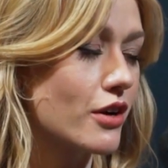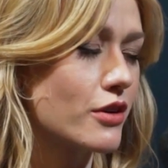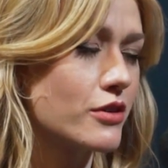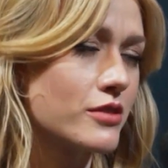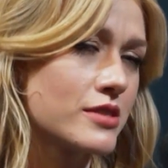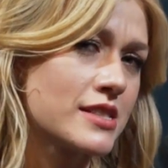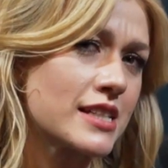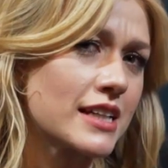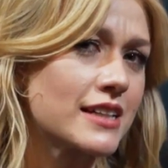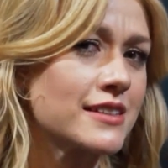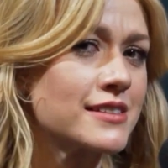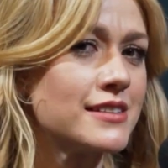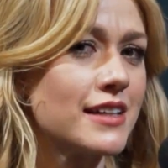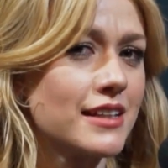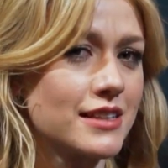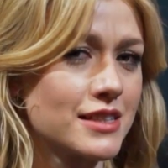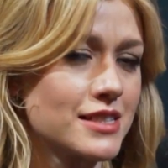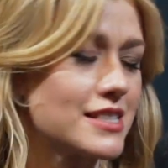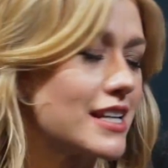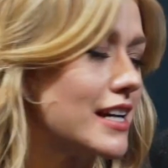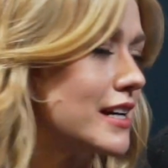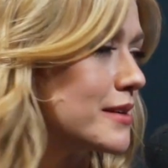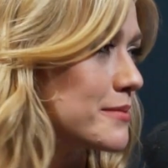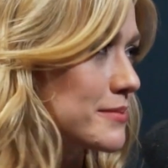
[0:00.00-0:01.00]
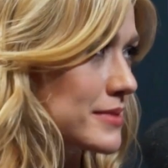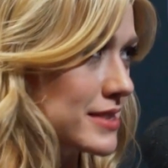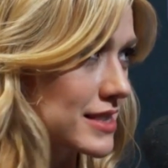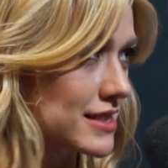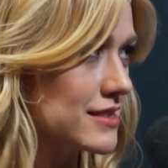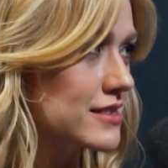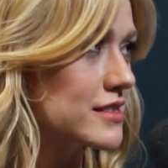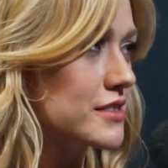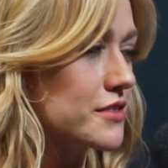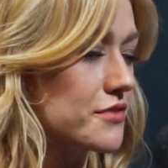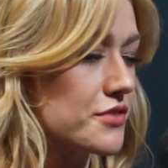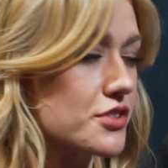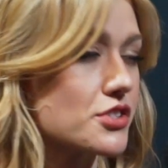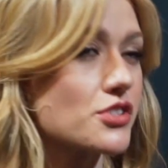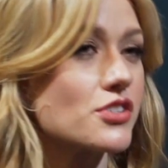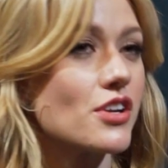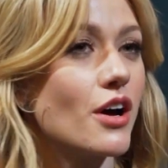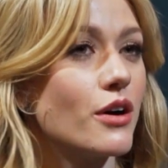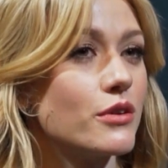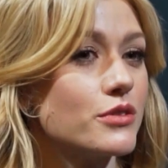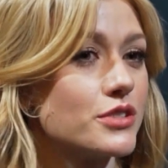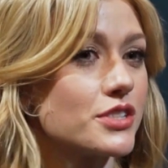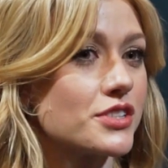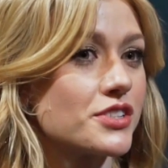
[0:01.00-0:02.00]
or 6 at the time seasons of the
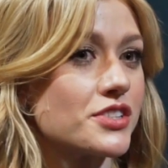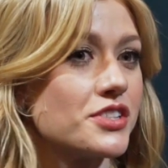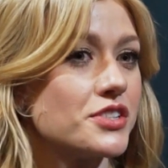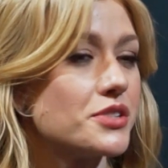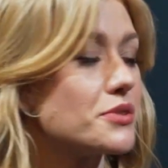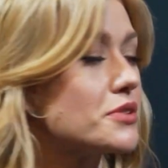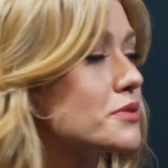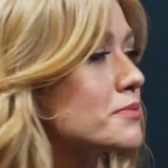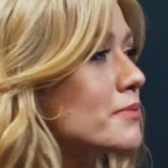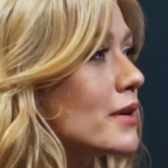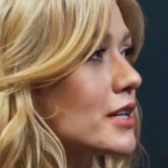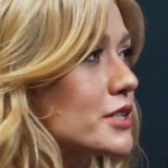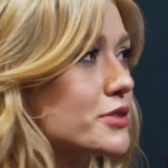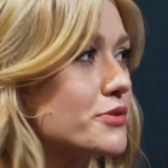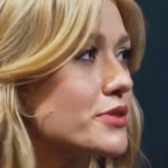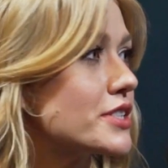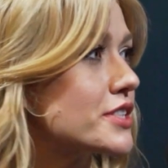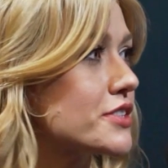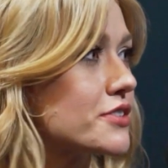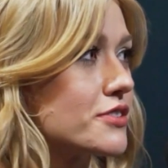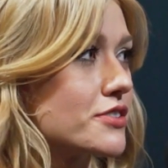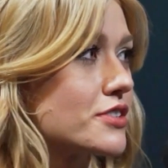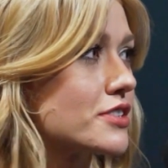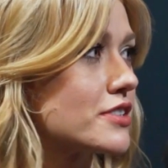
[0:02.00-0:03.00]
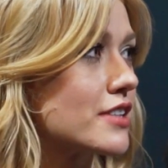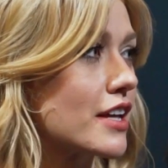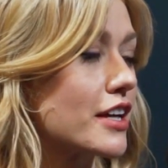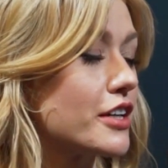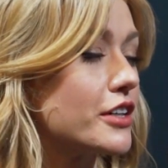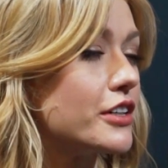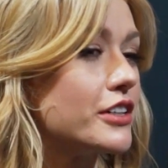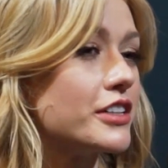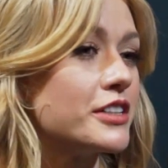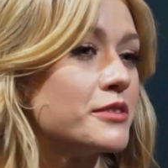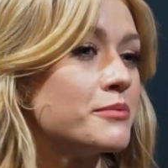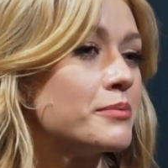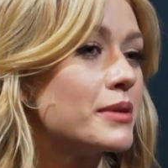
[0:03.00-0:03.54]
show, just to do as much research as I could.